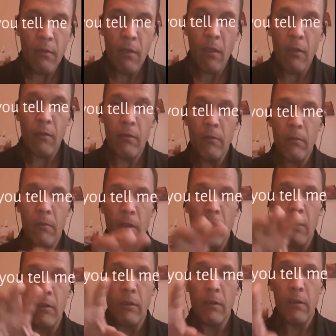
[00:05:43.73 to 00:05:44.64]
now we
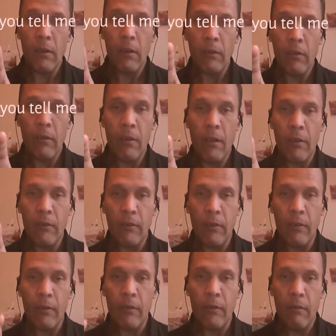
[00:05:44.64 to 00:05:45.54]
got to connect the
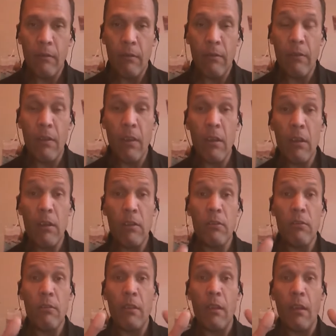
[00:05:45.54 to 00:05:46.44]
dots here.
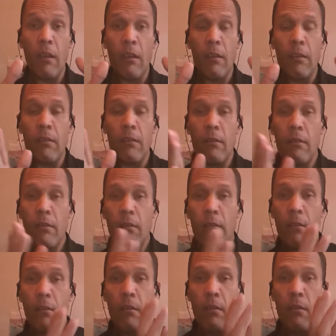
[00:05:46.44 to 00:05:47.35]
Then you got
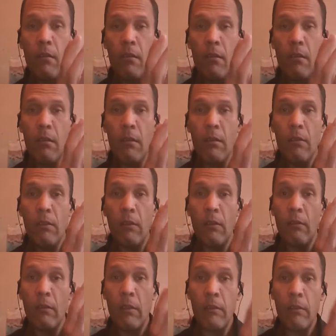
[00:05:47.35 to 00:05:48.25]

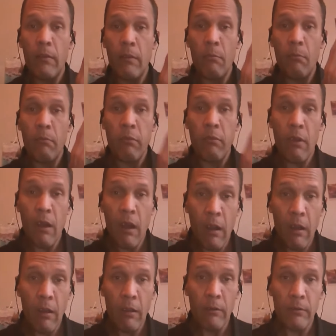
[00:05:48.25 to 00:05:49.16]
the Cleveland
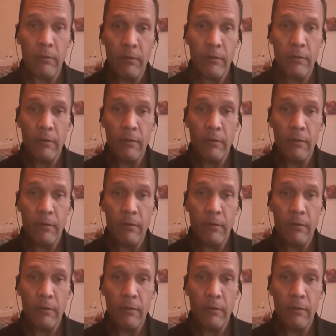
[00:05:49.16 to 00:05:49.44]
Browns.